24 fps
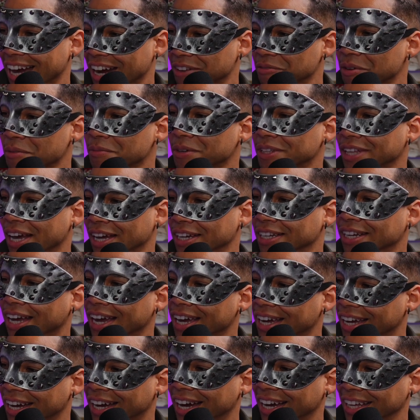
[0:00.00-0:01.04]
I remember that
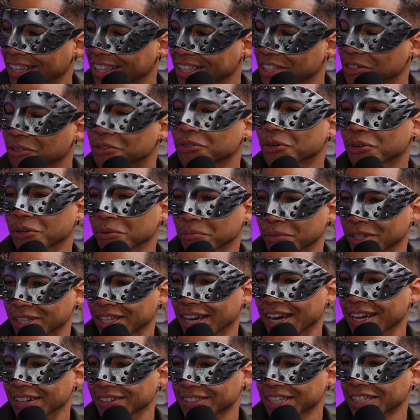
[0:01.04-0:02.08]
night you told me
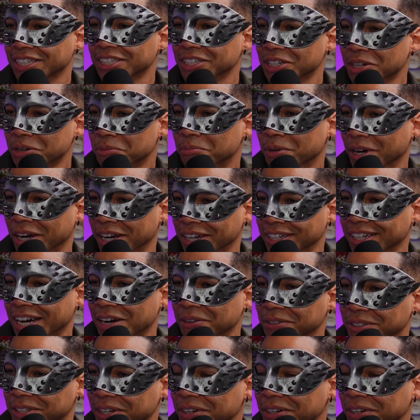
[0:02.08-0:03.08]
that. I was like, no, Brian, I would